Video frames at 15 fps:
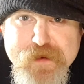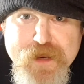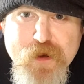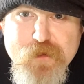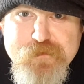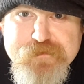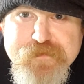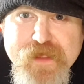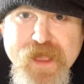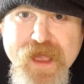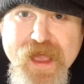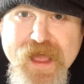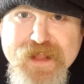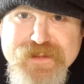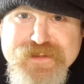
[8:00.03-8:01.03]
below
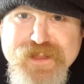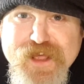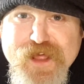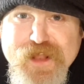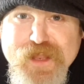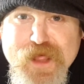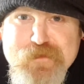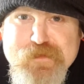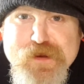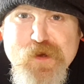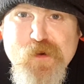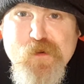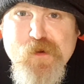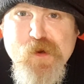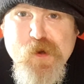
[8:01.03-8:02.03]
and uh, let me
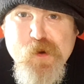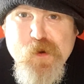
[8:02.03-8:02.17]
know